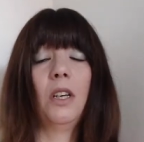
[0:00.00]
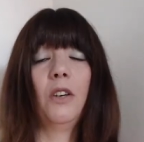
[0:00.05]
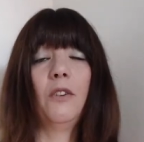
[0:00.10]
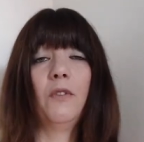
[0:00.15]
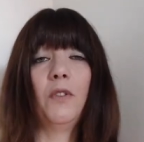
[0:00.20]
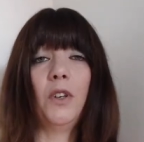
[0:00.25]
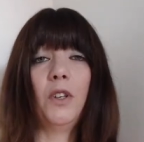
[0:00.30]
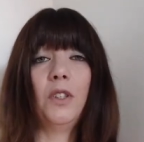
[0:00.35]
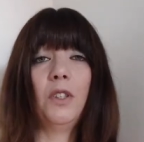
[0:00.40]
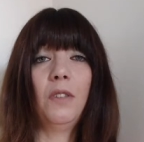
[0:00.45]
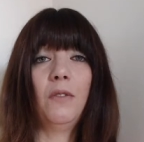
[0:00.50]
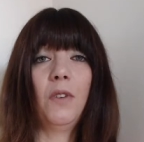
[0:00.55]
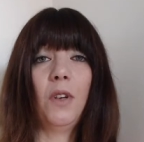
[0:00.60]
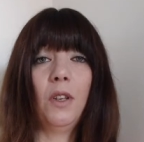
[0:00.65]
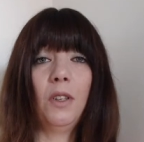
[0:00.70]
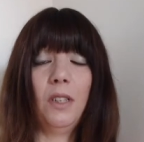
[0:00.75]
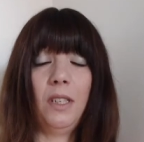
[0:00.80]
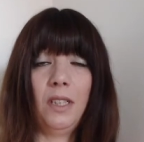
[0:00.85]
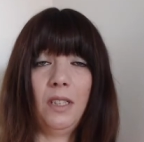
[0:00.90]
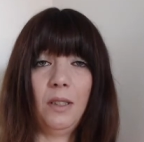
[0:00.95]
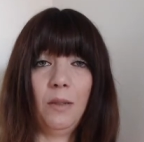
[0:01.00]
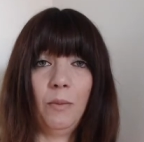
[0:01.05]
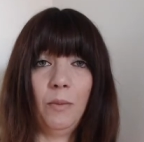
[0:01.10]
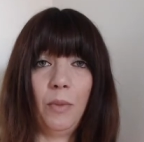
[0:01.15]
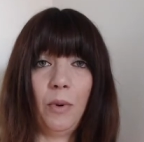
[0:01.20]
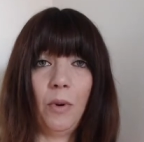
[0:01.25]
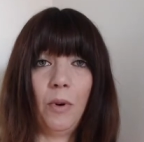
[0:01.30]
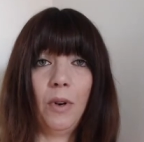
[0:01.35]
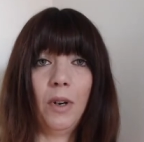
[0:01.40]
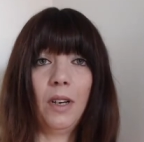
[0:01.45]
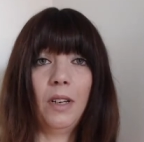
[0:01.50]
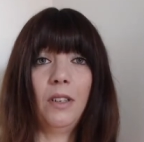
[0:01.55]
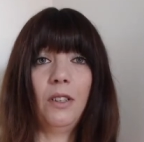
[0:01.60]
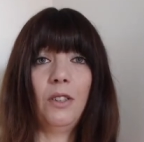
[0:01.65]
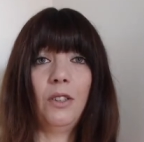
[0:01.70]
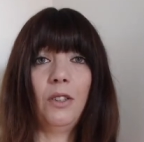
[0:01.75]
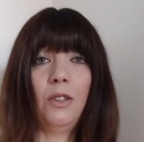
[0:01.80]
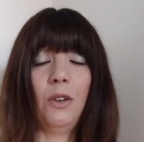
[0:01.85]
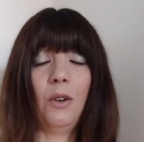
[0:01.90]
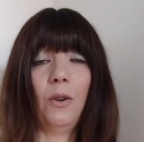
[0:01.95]
First of all, it is important
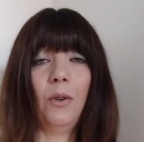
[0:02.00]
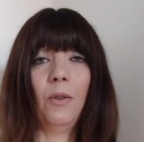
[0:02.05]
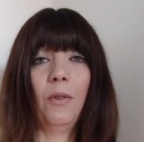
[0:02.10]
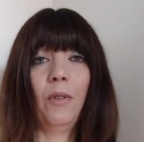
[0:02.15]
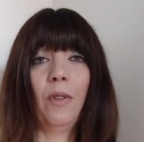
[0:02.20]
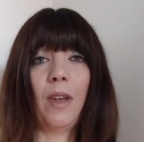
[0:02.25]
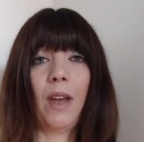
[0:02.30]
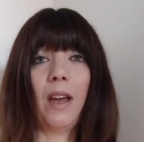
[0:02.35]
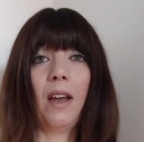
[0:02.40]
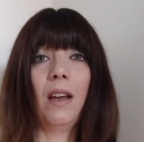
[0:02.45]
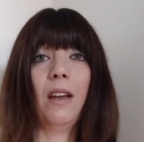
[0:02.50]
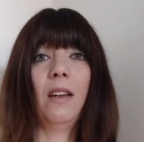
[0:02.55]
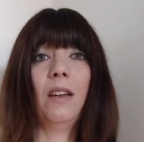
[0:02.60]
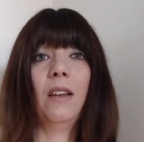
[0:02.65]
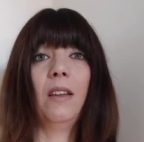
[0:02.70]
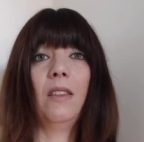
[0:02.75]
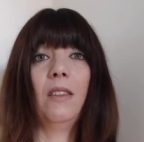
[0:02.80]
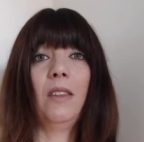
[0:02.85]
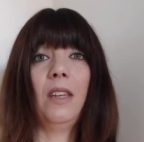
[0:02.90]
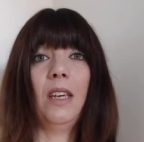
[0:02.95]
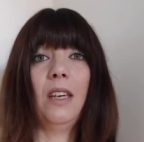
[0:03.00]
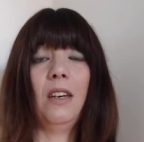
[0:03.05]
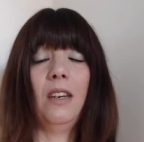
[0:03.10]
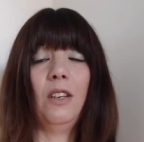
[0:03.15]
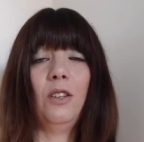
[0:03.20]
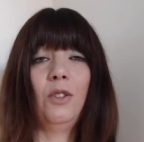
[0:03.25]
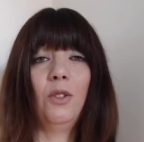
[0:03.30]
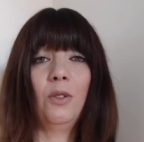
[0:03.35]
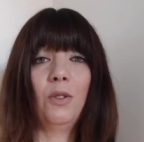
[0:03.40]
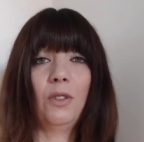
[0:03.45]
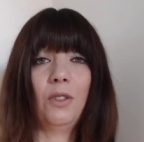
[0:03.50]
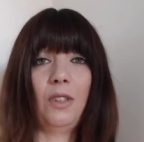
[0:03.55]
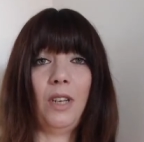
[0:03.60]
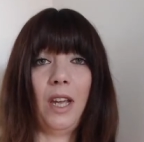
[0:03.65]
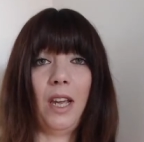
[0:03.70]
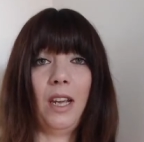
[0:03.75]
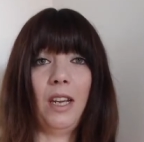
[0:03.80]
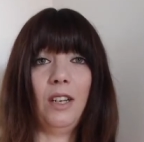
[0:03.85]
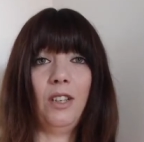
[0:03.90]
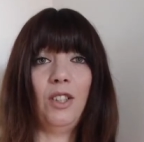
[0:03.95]
to know that the initial
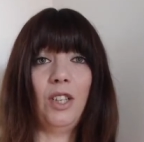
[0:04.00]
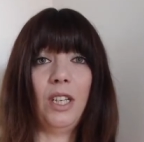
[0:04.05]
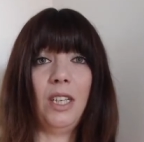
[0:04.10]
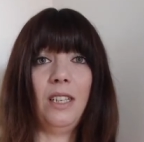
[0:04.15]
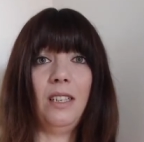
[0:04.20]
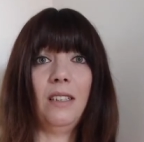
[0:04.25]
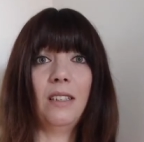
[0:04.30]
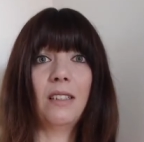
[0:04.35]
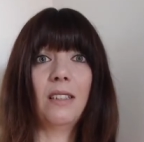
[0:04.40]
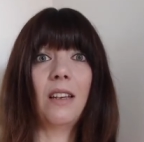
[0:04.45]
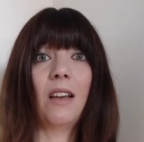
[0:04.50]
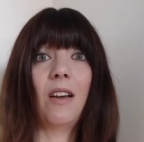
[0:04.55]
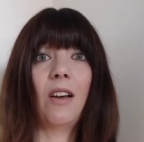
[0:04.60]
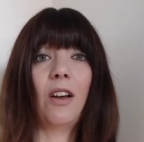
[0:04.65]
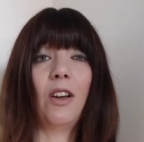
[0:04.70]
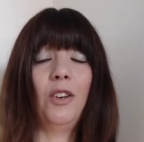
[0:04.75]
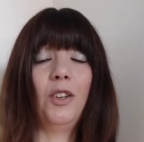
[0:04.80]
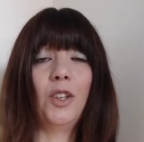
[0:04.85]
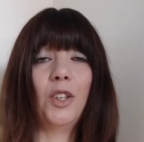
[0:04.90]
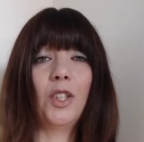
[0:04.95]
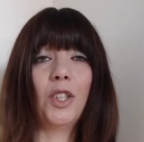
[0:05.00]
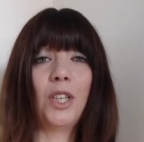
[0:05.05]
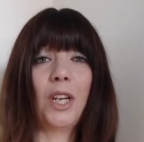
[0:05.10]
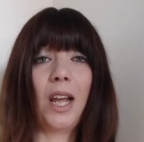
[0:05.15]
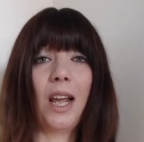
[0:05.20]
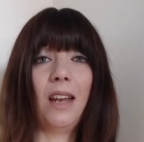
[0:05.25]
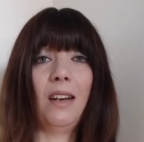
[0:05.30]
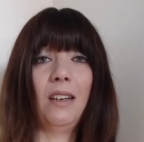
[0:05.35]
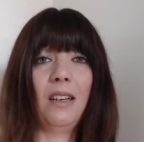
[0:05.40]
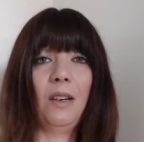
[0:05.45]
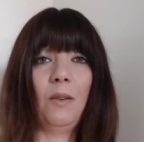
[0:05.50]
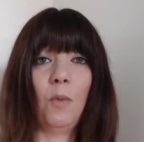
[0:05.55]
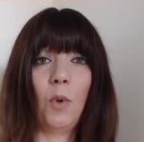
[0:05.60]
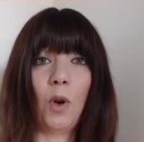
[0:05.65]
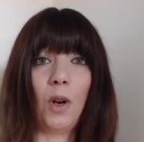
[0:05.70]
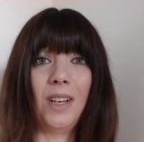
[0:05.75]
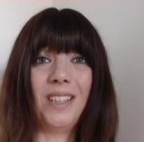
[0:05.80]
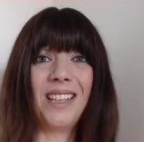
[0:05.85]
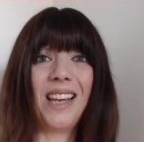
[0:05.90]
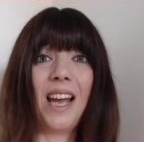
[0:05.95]
stage is understanding
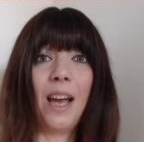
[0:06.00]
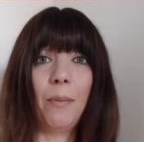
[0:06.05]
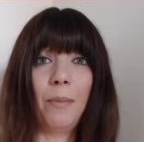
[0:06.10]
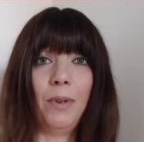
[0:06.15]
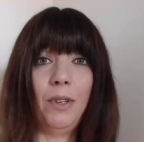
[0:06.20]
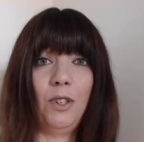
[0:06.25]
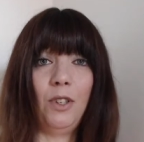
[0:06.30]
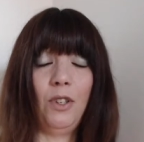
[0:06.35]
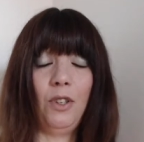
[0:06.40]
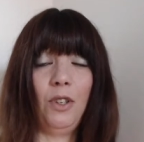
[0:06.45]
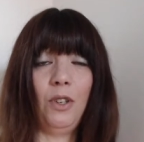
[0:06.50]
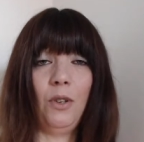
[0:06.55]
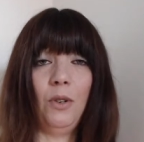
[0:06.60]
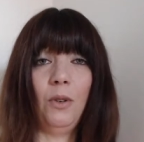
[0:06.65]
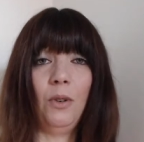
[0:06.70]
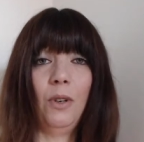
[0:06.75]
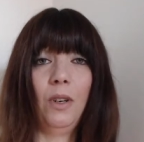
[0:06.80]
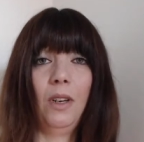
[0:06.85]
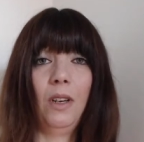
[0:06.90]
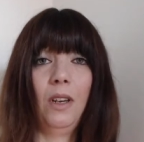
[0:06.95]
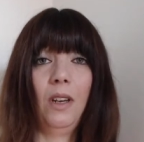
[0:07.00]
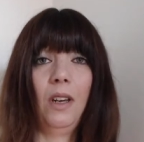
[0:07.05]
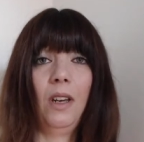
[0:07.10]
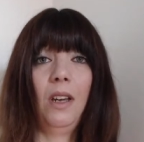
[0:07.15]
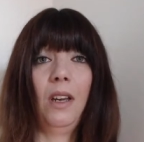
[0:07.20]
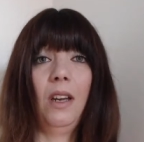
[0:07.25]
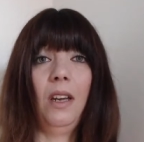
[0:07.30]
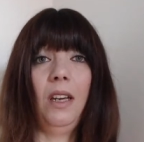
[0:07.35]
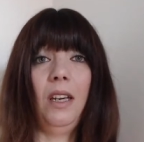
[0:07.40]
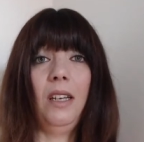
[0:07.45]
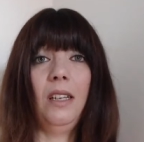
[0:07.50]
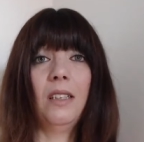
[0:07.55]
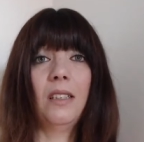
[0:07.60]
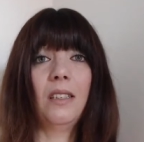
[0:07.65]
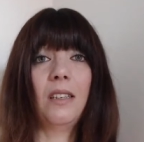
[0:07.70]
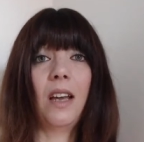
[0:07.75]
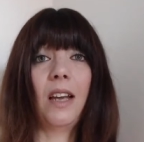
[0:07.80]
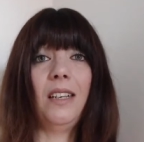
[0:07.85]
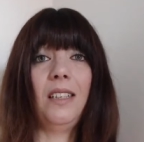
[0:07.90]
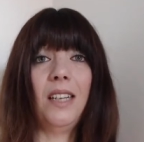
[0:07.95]
what has happened to you.
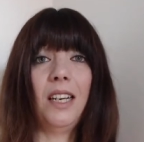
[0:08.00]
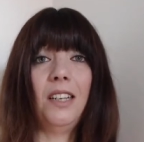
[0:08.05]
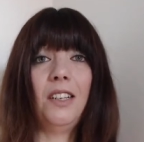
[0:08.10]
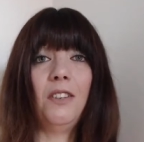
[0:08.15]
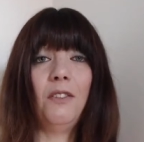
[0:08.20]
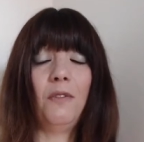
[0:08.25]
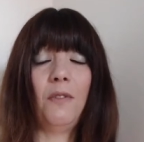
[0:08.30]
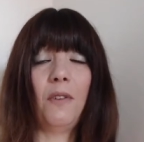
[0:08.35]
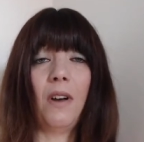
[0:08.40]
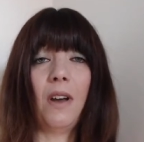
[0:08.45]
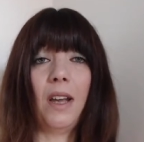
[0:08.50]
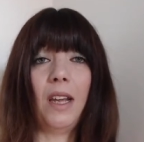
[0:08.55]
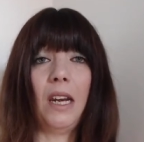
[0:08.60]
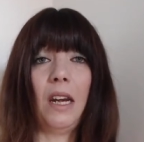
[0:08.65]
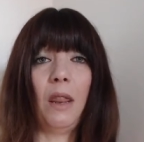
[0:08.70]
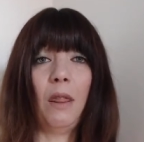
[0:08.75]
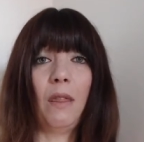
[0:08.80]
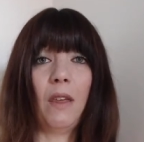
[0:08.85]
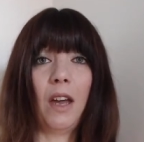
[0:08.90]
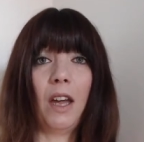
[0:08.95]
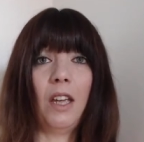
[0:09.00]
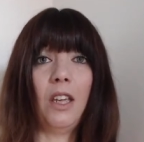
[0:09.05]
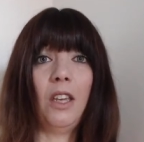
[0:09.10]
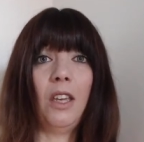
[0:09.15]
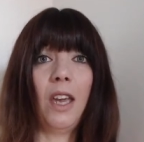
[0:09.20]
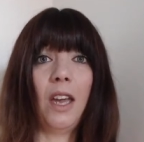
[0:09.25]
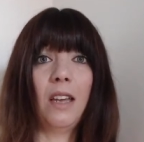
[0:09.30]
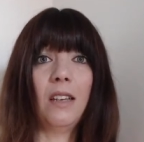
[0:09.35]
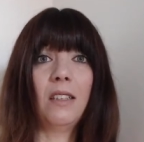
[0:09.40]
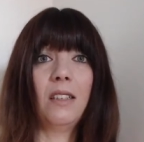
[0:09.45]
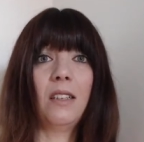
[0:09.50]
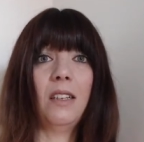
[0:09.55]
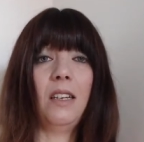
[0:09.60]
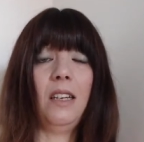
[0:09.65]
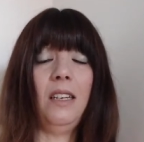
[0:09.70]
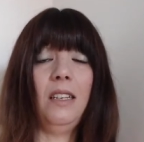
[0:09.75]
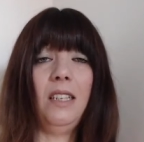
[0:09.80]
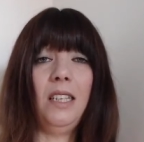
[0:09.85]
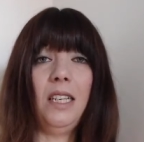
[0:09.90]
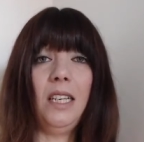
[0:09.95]
It's identifying that, yes,
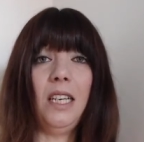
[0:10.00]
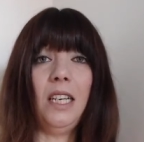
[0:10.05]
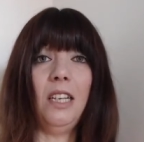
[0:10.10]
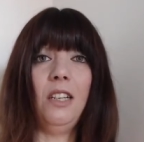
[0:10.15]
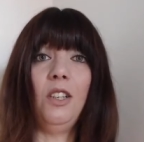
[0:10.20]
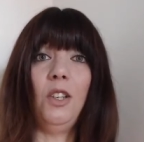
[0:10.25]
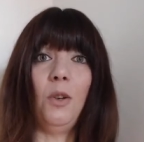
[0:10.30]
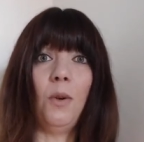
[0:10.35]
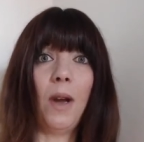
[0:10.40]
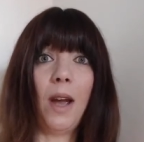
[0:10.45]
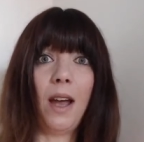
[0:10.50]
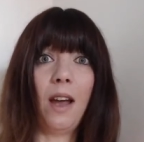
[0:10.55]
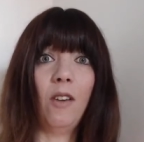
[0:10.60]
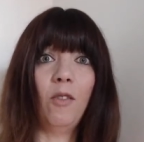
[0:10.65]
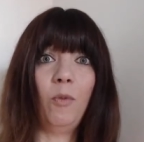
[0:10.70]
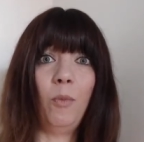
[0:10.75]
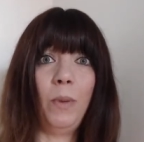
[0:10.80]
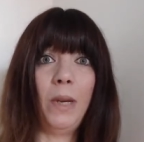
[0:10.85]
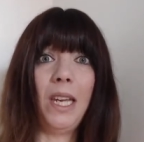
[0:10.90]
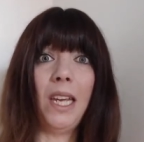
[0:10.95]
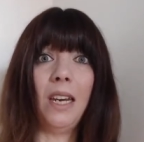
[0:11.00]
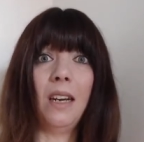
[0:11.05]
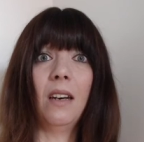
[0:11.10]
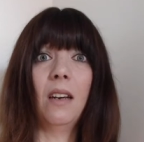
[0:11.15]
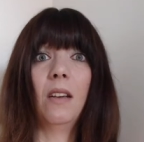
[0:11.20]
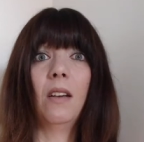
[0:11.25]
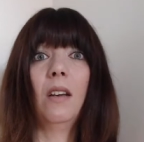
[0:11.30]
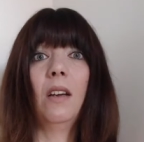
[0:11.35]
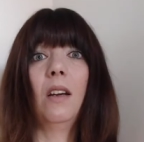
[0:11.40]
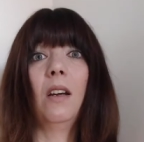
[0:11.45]
indeed, you have been